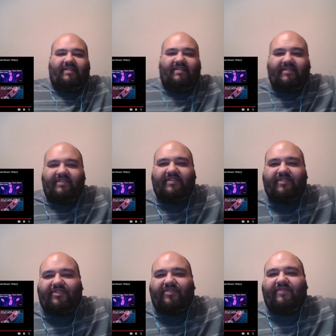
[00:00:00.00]
another
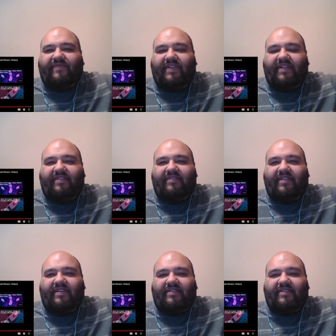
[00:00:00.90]
short video
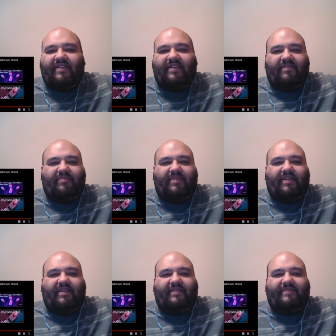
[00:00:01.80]
there,
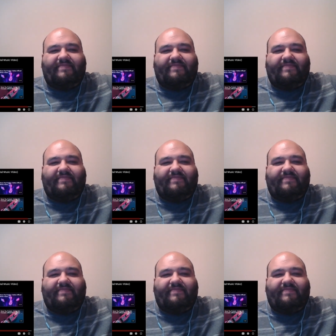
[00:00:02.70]
but um,